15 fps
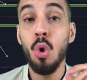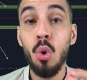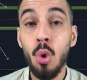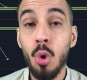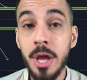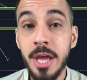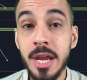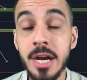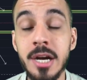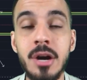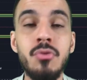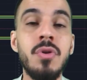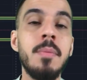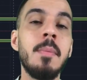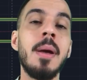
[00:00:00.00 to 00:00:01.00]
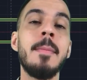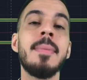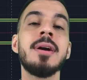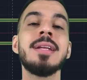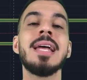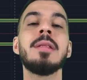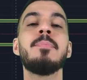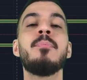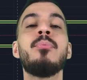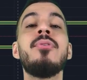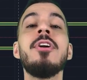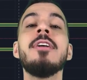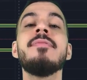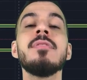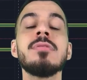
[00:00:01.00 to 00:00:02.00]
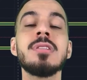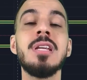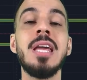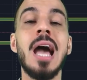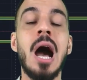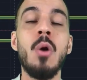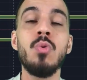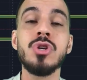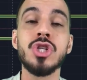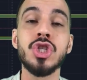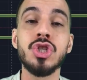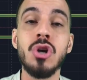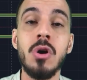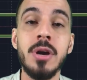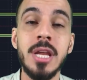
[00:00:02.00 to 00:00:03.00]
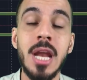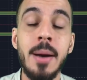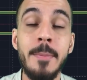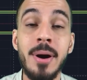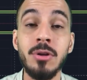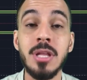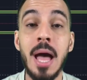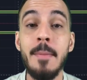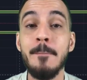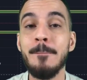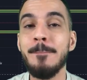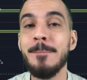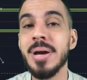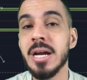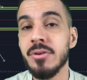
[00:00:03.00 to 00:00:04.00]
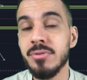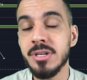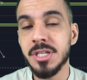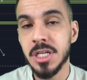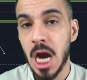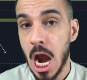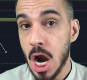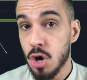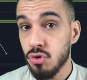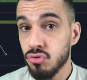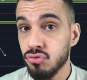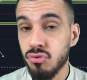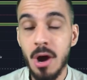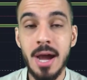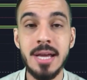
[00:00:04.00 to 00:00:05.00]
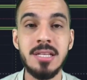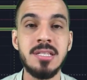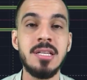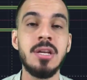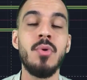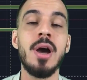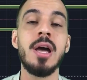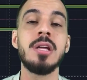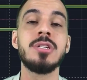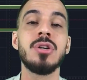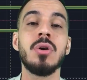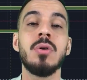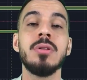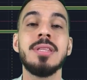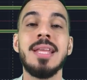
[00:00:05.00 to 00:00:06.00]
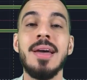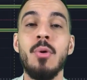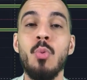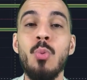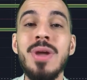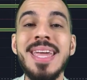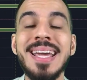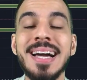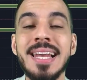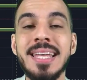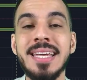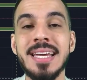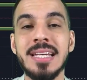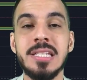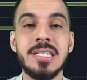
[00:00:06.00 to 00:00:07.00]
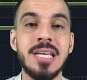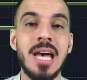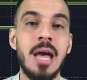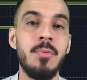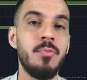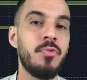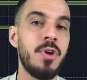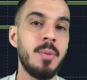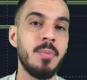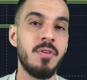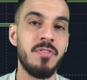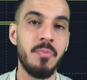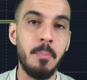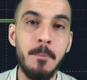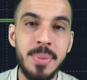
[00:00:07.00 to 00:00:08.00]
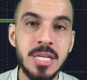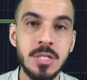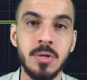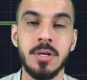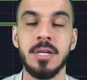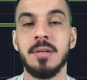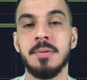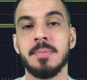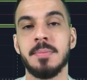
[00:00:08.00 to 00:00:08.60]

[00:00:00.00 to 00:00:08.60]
Who here remember that previously I was talking about a bearish rising wedge on the weekly time frame of Bitcoin?